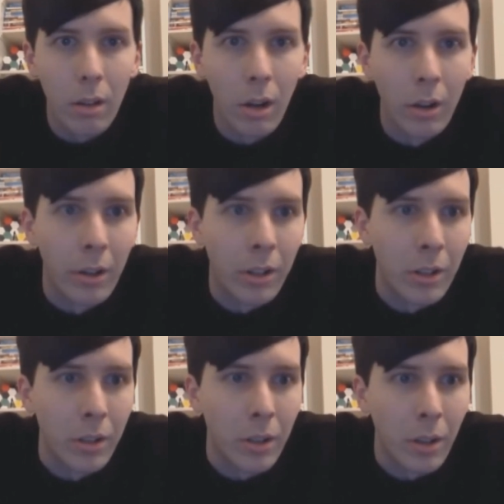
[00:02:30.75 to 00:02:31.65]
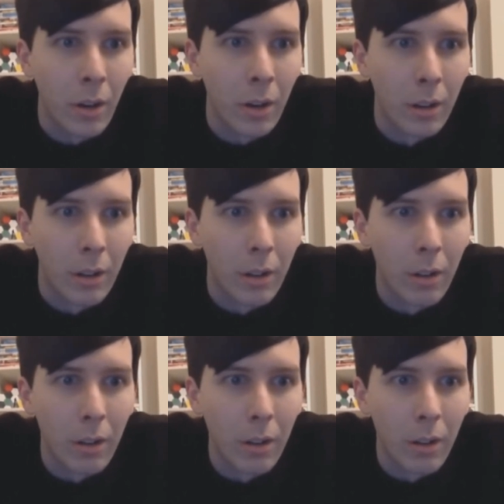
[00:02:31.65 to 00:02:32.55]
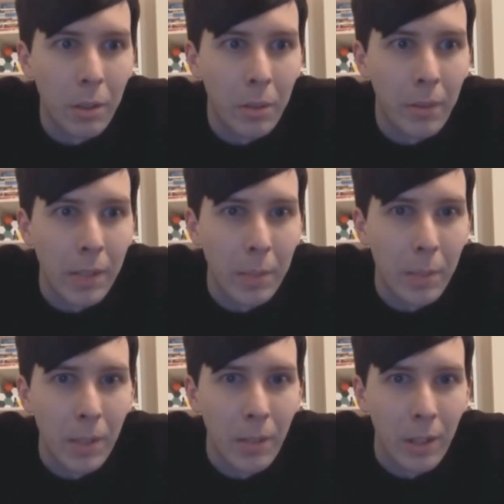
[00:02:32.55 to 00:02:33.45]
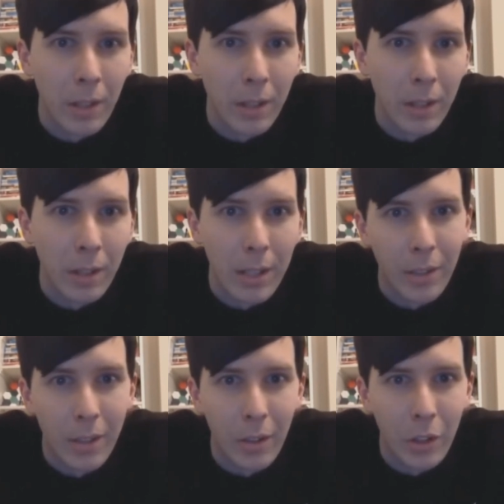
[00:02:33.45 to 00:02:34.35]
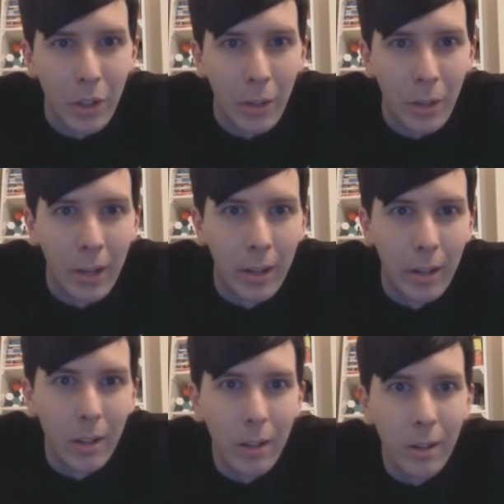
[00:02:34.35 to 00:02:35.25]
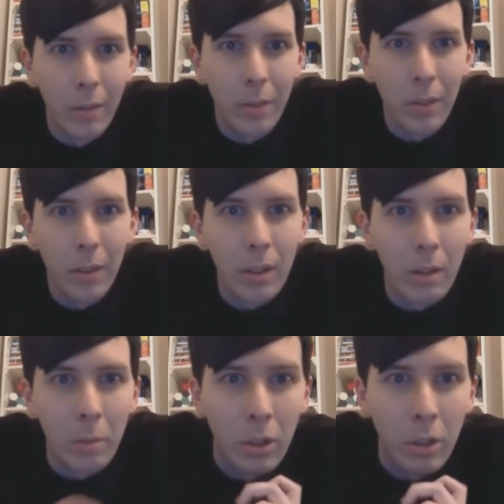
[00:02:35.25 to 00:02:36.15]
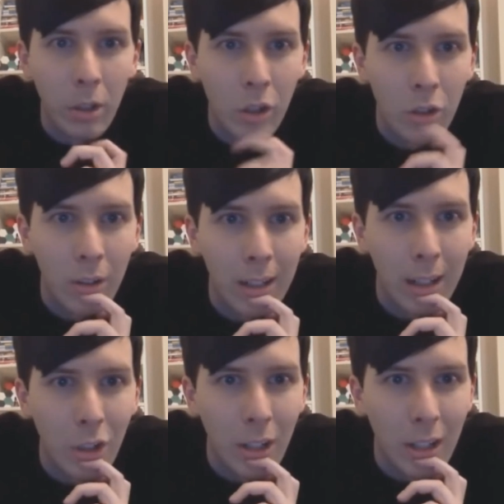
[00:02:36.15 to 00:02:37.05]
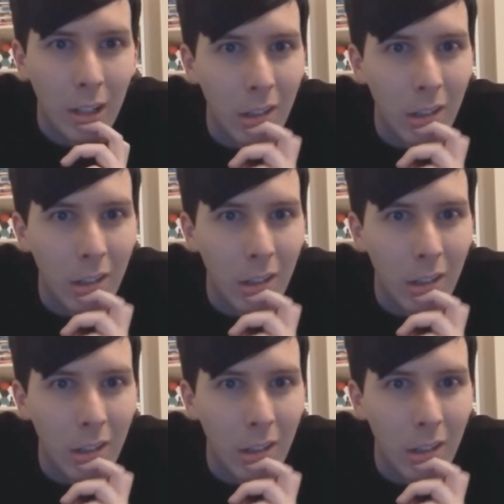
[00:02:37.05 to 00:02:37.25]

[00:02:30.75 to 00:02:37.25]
Oh no, there's no song. It's one of these music videos that doesn't have the song straight away. Brendan Urie's drinking a drink.